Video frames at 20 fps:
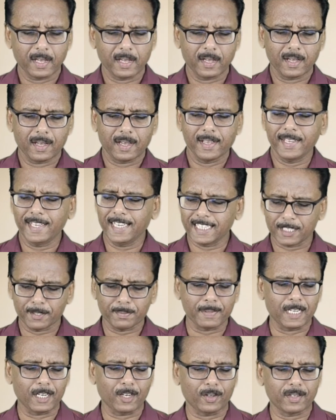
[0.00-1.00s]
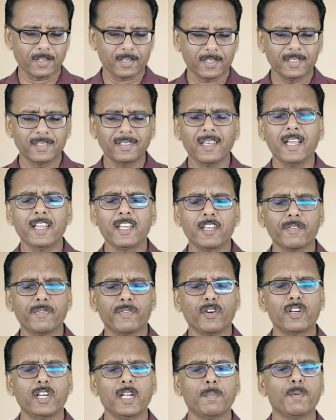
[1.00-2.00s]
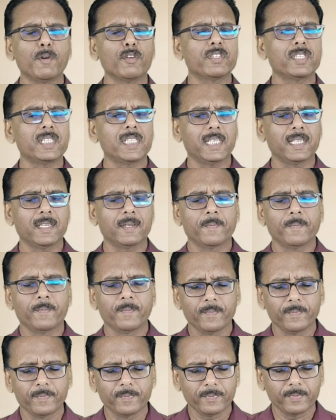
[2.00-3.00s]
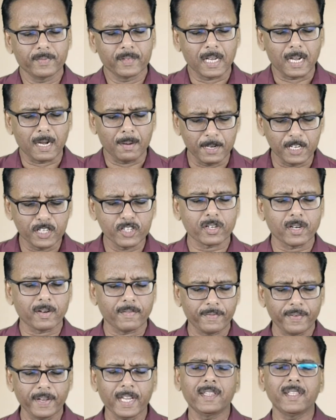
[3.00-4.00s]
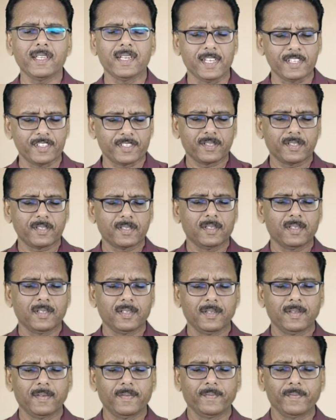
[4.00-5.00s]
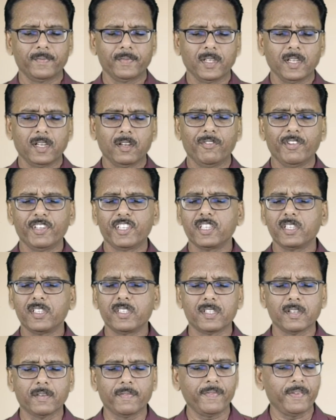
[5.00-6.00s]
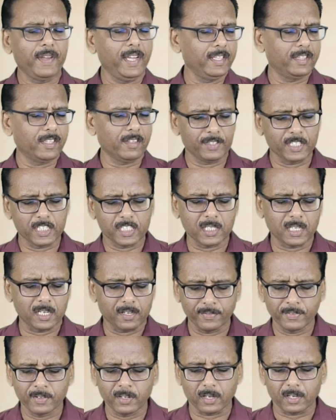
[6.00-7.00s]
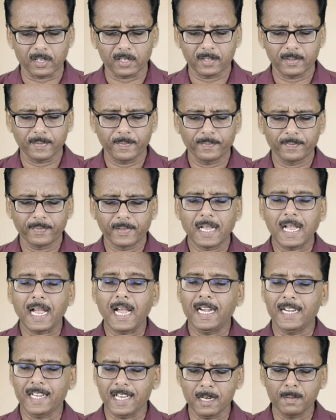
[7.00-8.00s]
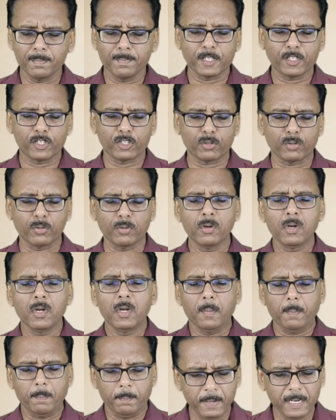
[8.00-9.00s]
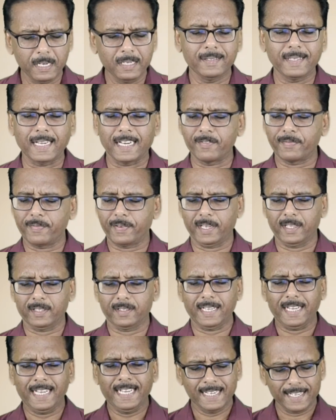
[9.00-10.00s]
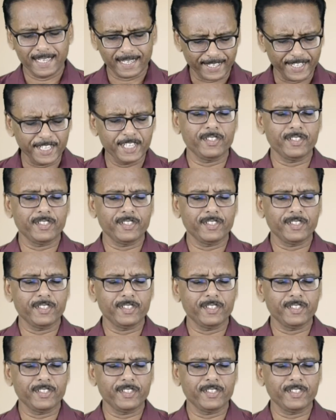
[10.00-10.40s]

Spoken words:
Yes, my Lord. Thank you for depositing a measure of faith in us, which is the faith of the Son of God. And help us to build that faith, increase